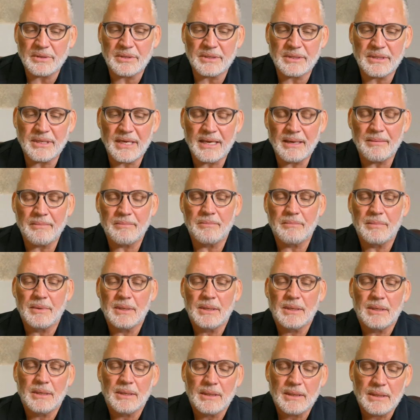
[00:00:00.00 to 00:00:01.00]
to them,
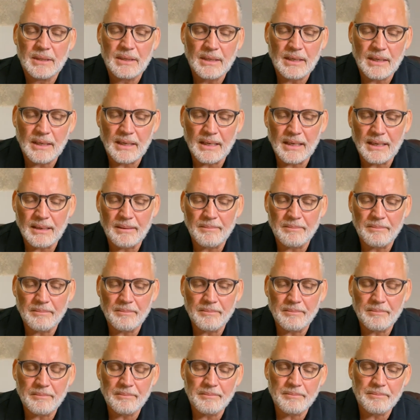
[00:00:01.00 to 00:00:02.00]

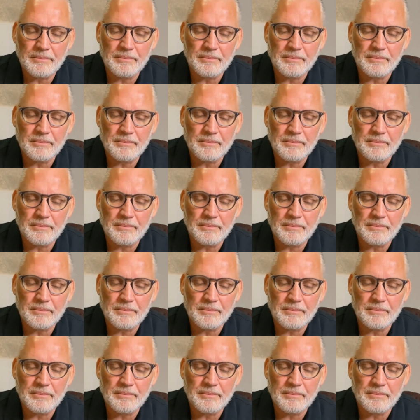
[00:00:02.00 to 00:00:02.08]
um,